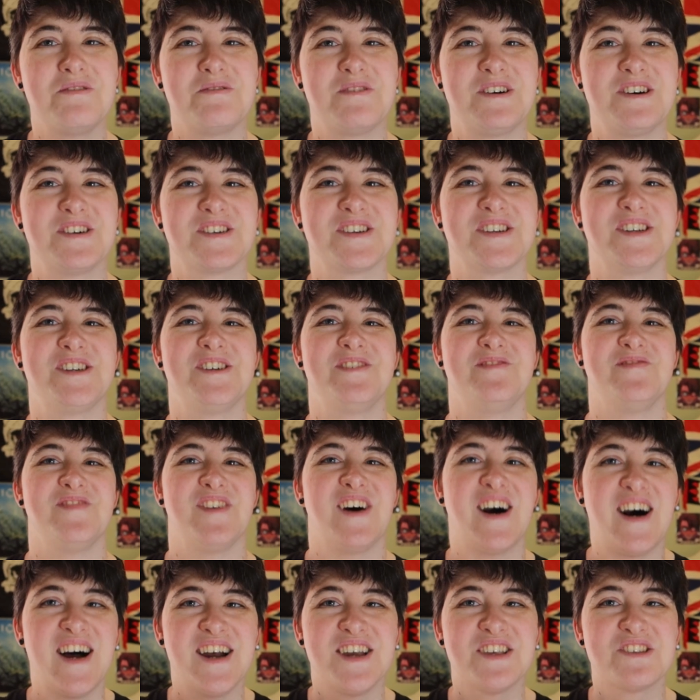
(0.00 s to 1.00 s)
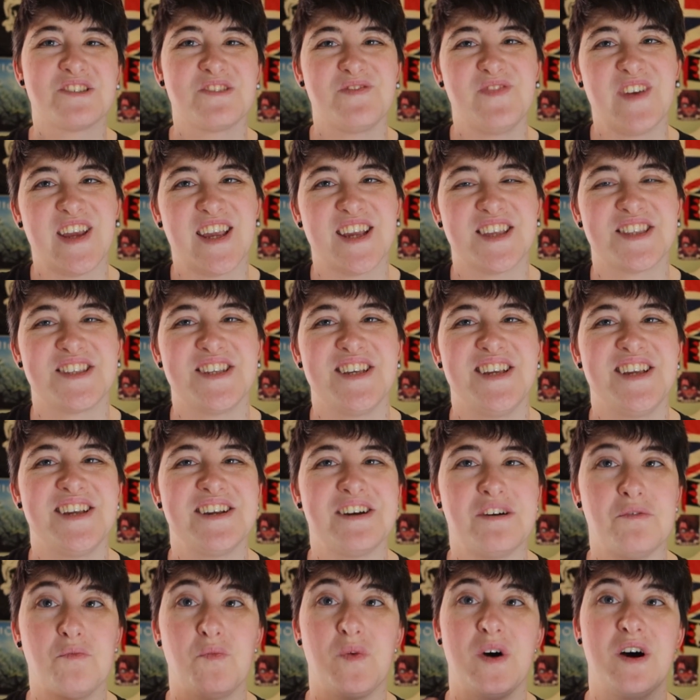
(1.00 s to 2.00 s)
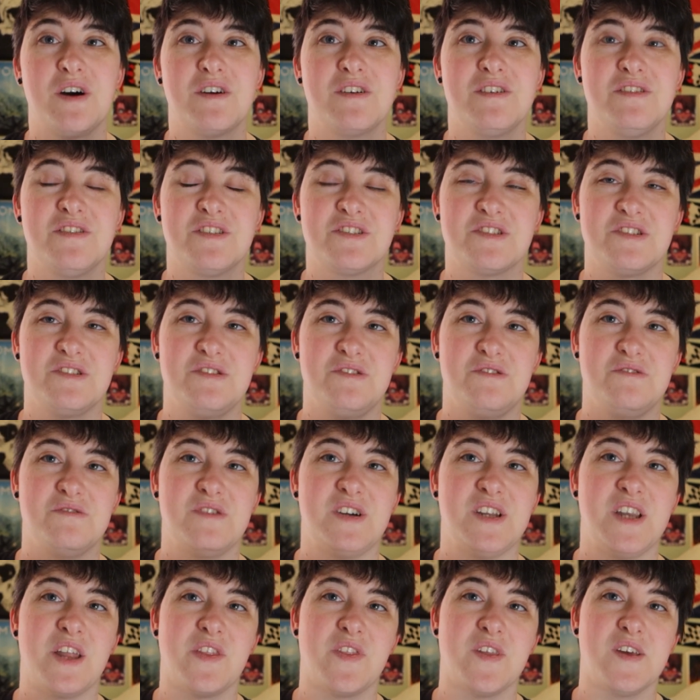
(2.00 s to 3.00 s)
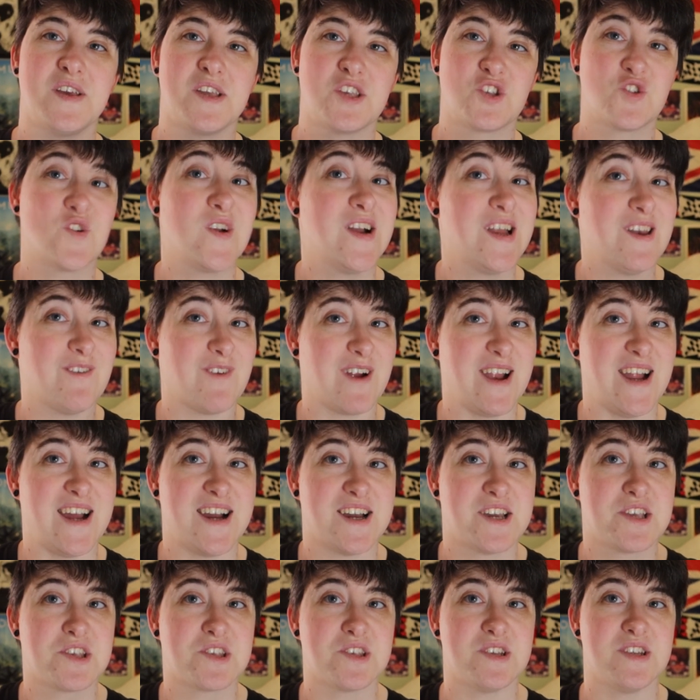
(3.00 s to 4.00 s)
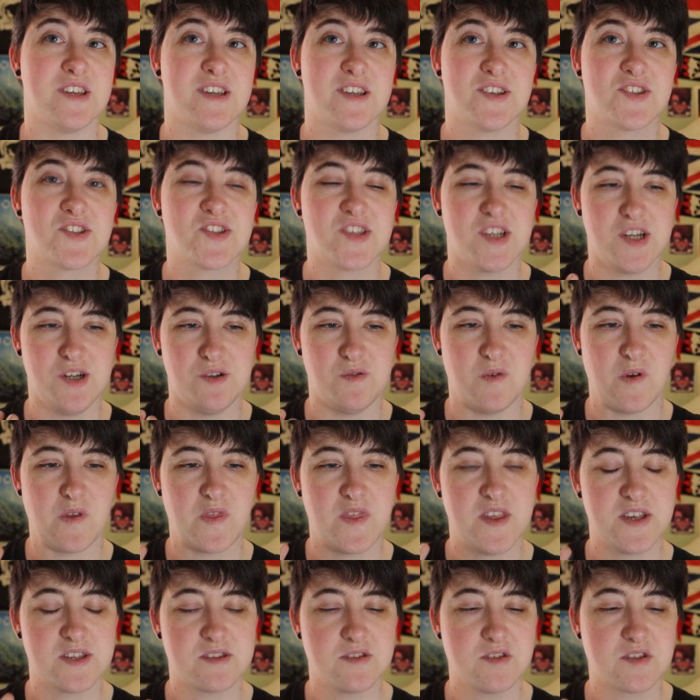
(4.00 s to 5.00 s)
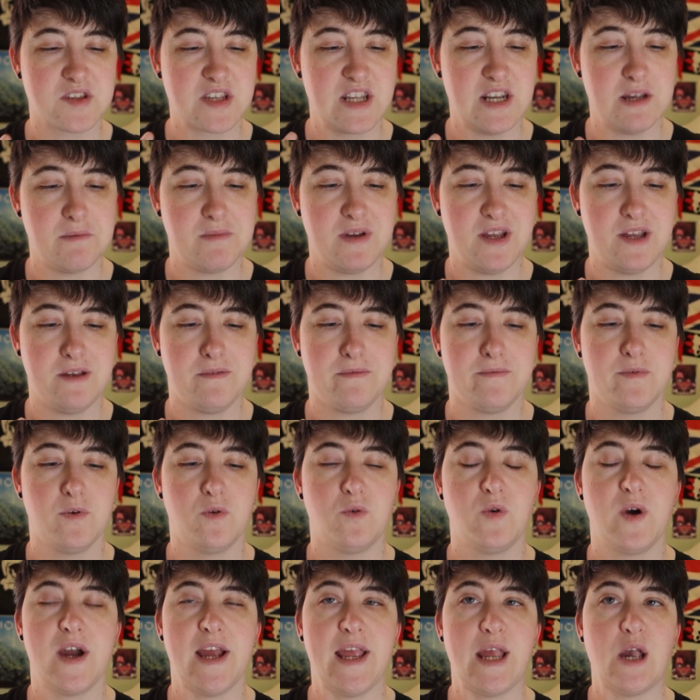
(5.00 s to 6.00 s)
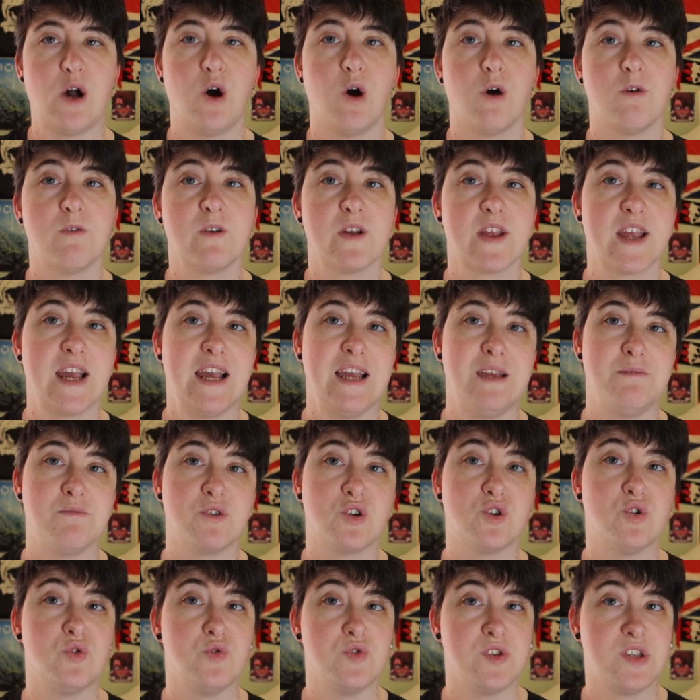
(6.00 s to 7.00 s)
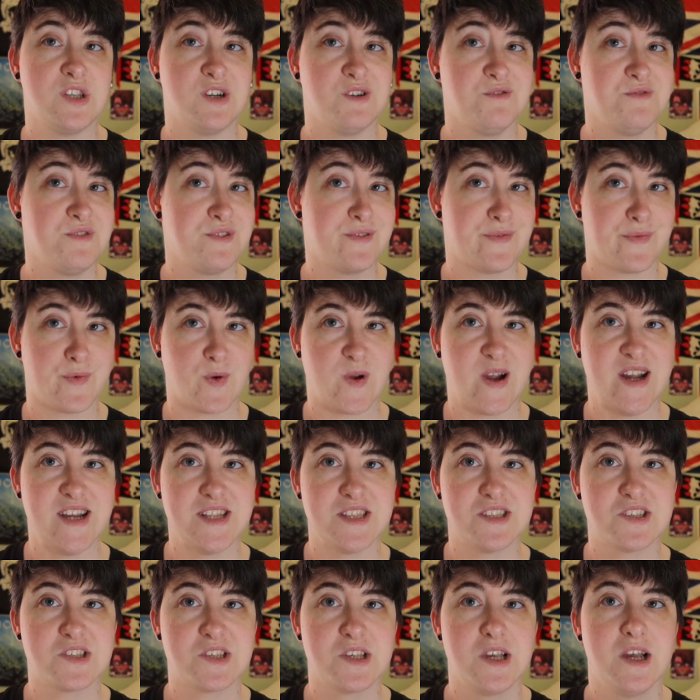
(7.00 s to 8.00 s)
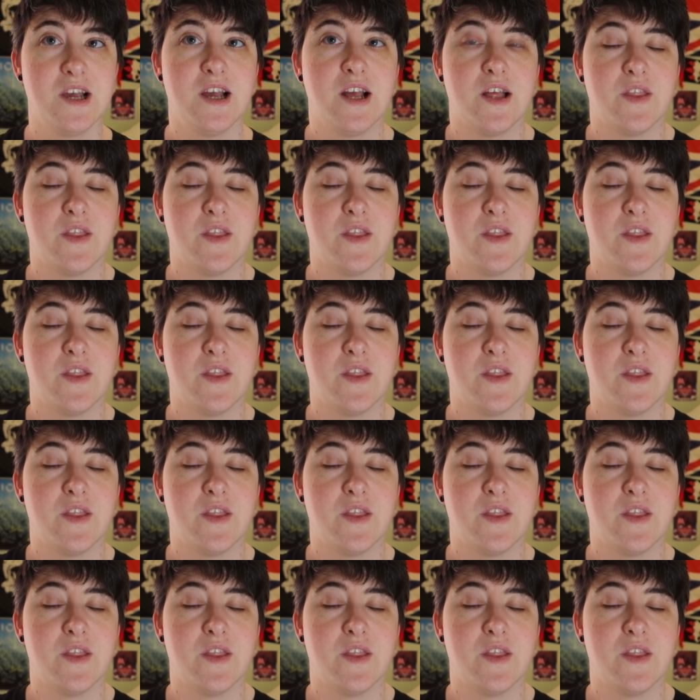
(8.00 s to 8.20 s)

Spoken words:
And welcome, I'm Zombie Kitty, and welcome to another trailer reaction. So, this is going to be for a horror game called Don't Fret.